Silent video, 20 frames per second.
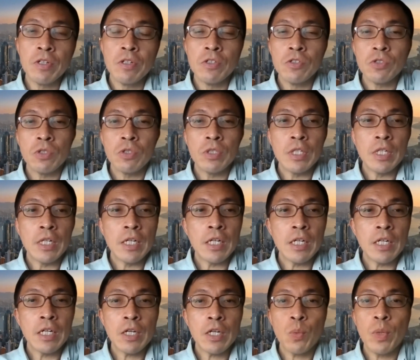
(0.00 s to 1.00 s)
So
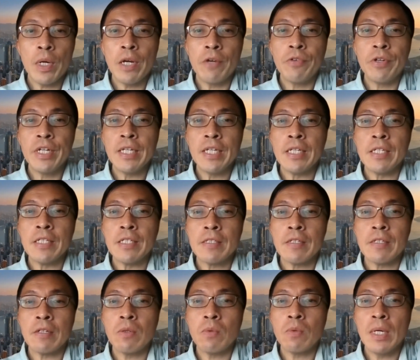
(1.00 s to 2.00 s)
the query is,
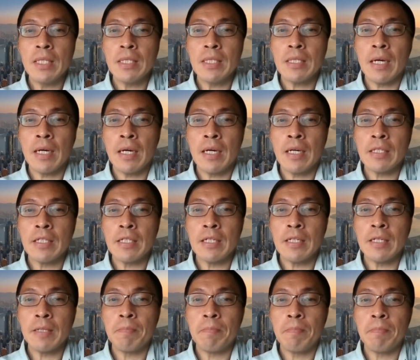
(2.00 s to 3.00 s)
what are
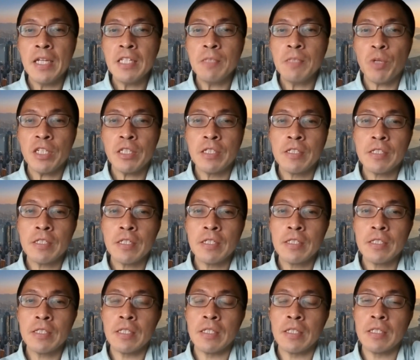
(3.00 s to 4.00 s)
the best
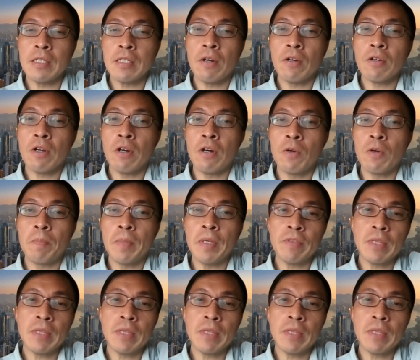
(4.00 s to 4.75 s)
practices in Hong Kong